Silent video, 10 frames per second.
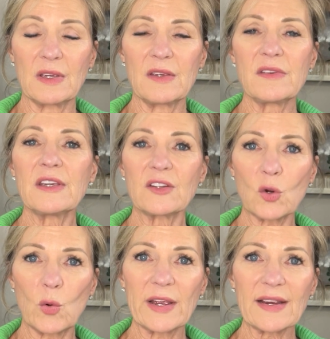easy and
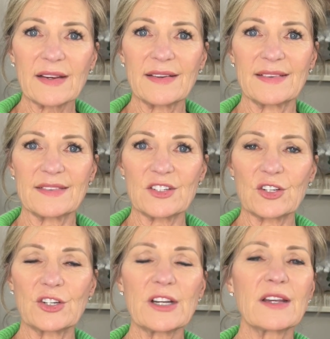quick to
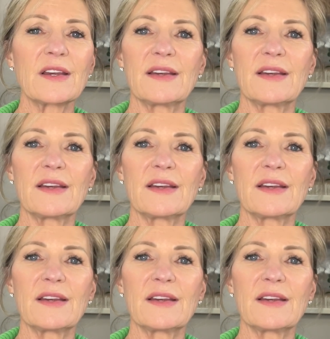cook.